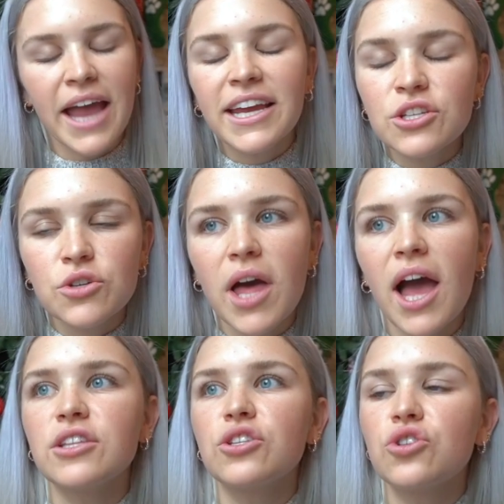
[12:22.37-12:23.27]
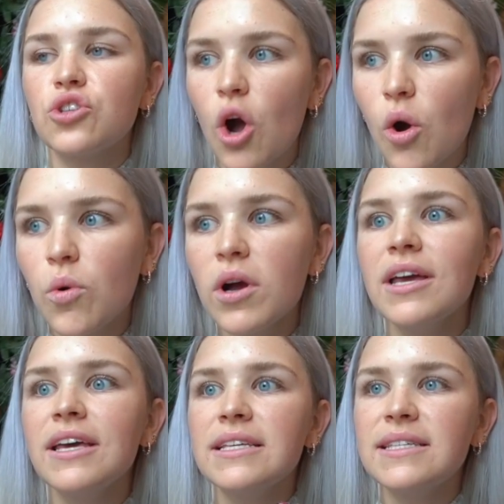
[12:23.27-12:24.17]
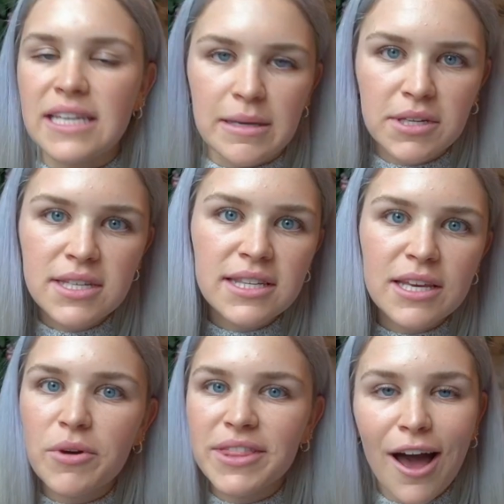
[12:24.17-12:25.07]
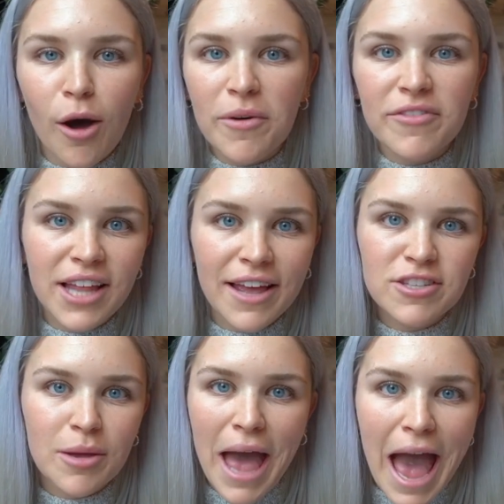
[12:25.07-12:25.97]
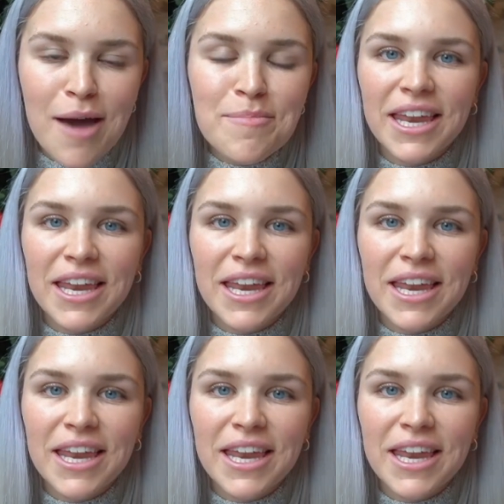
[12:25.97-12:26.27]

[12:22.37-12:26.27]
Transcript: I can do that so seamlessly with the help of the Lifesum app,